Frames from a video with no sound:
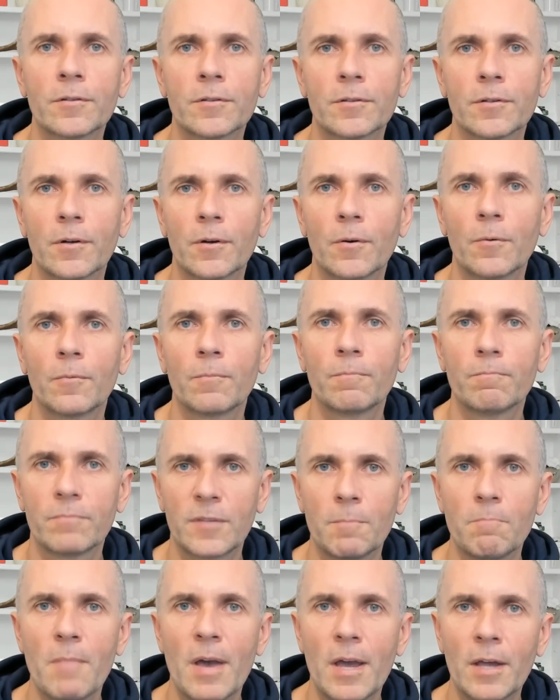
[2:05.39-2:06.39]
So
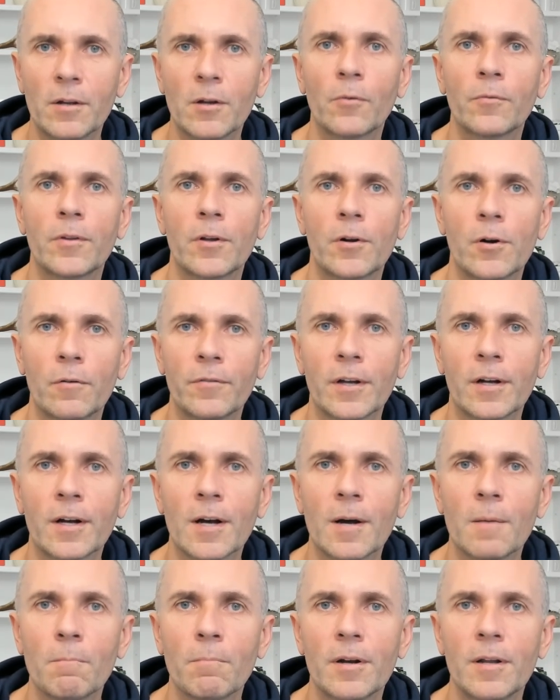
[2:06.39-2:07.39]
the main owner of the
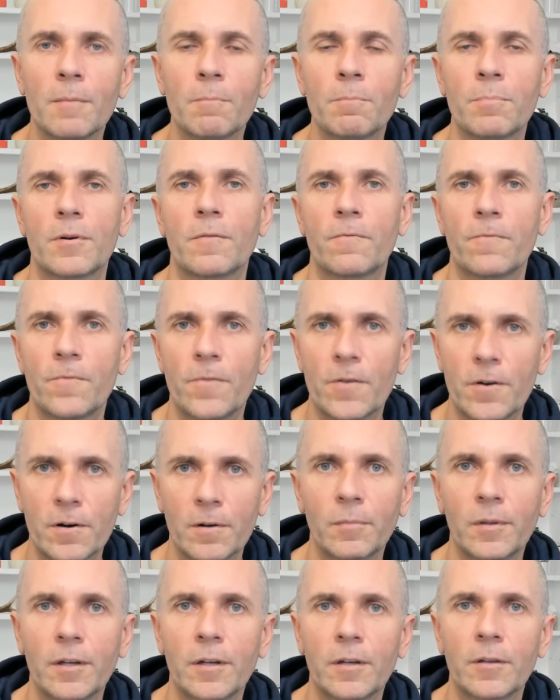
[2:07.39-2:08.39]
company,
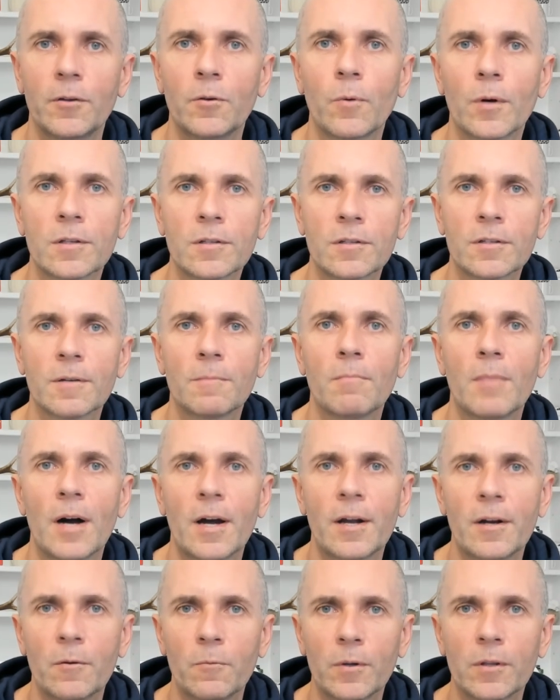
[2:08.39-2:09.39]
preferably you want
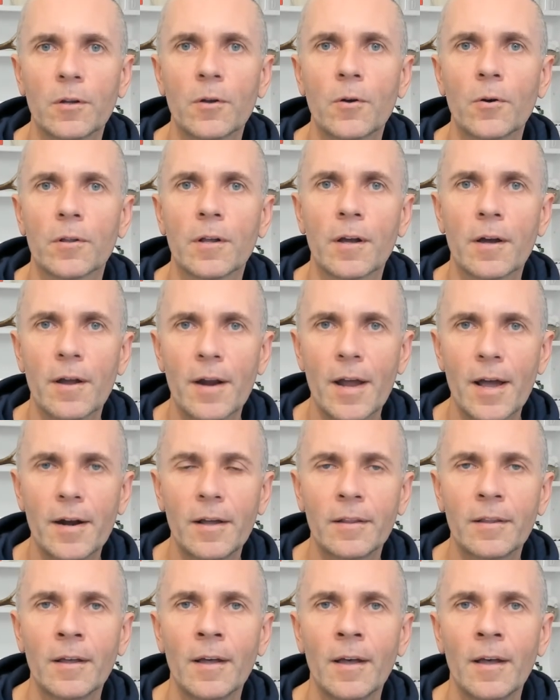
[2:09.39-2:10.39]
somebody with good
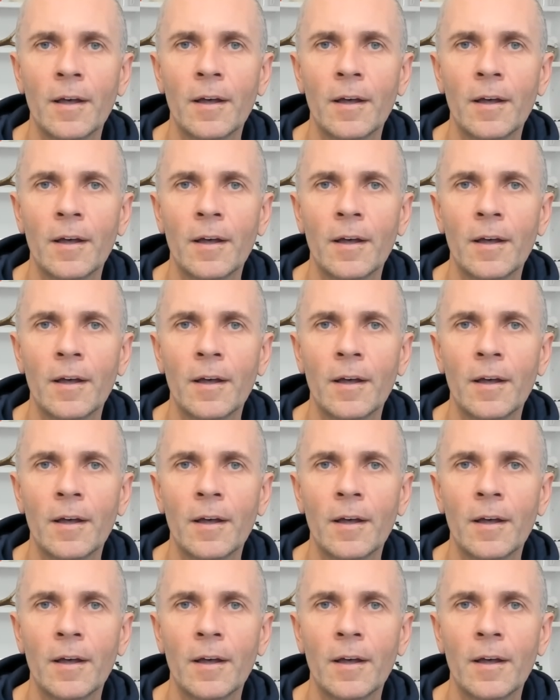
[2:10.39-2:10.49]
credit,